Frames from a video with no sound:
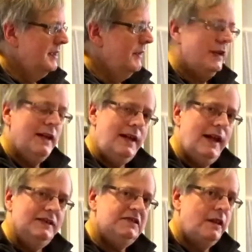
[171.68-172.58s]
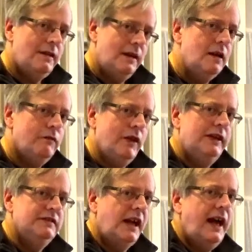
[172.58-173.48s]
Now the key here is to think of
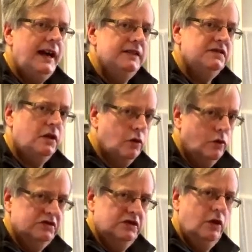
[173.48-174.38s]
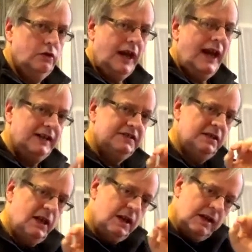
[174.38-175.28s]
these as chords, not
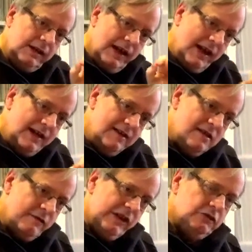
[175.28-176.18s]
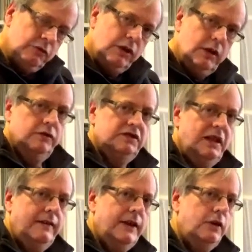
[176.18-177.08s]
as individual notes,
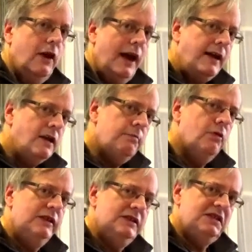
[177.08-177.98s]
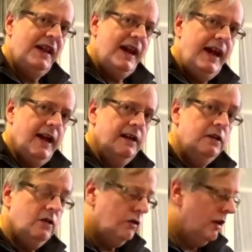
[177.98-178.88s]
and your anchor points here are
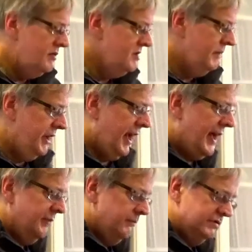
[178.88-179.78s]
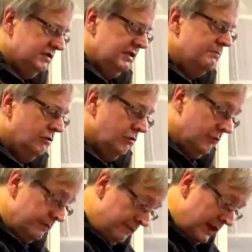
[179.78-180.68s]
not going to be
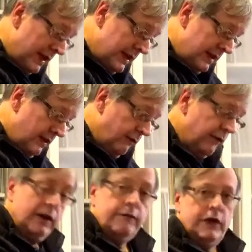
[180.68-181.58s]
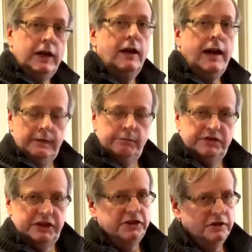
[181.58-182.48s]
simple 5-finger hand
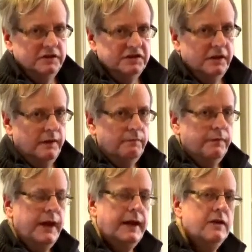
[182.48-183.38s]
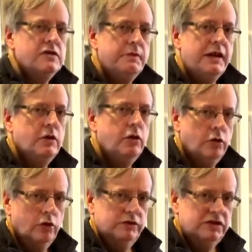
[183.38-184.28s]
positions. They're going to be
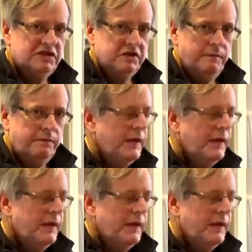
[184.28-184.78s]
chords.